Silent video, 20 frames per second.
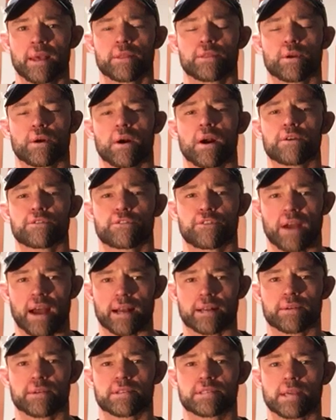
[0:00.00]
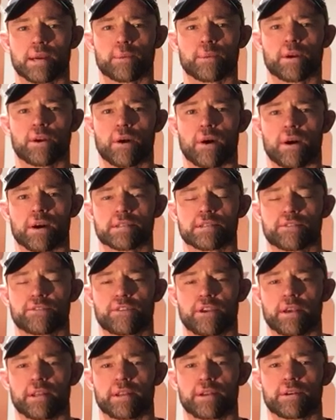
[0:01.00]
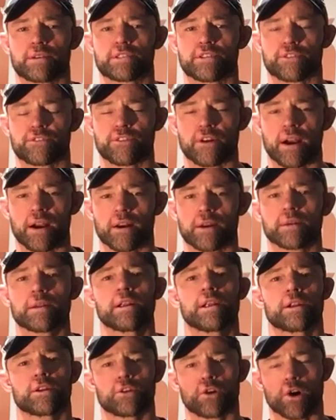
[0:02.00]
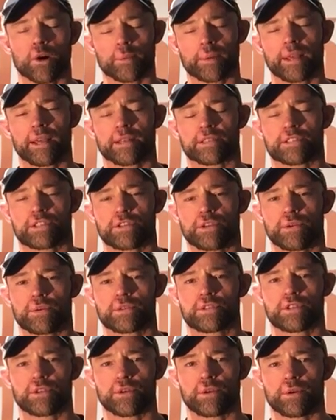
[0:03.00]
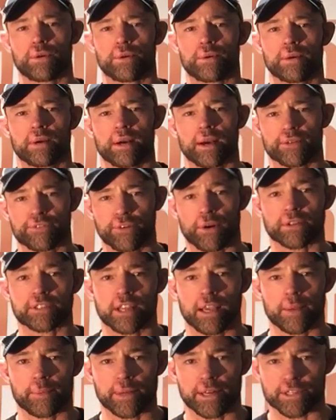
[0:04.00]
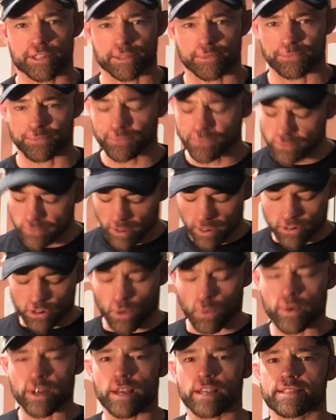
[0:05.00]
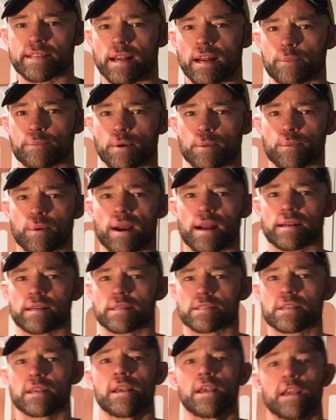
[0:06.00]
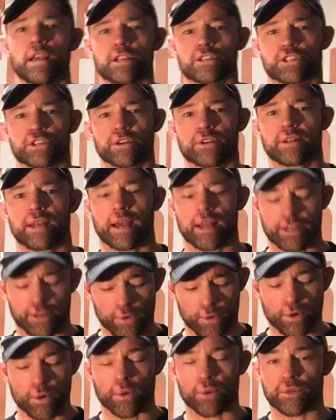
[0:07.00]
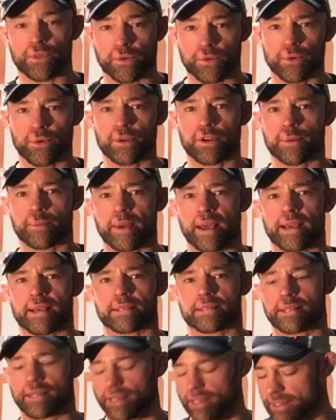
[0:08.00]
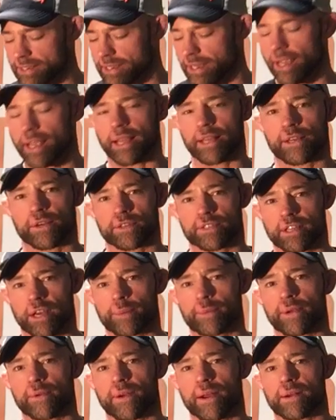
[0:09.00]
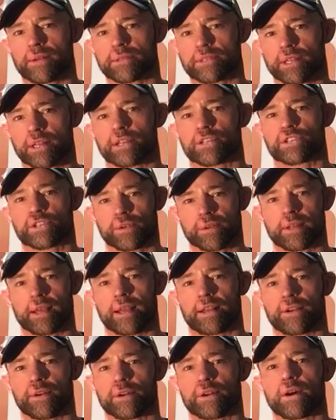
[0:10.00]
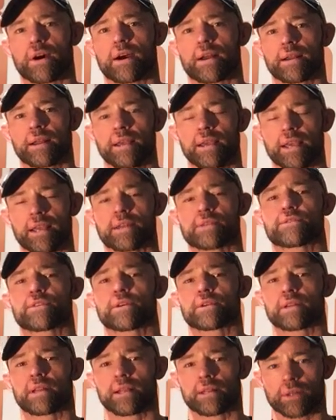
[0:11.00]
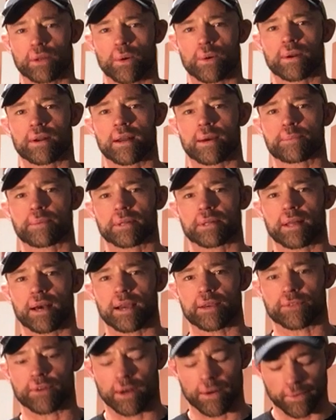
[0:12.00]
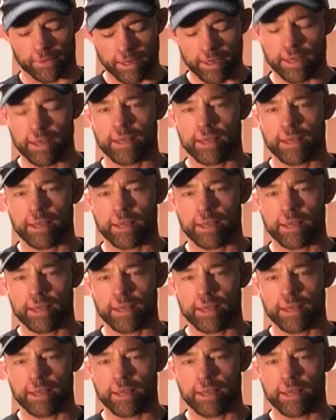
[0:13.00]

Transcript: There are factors that would cause a failure to fire. Normally it's due to faulty ammunition. So when you set up your practice, ensure that you go through your magazines and your dummy rounds and ensure that you're not inadvertently loading up a live round.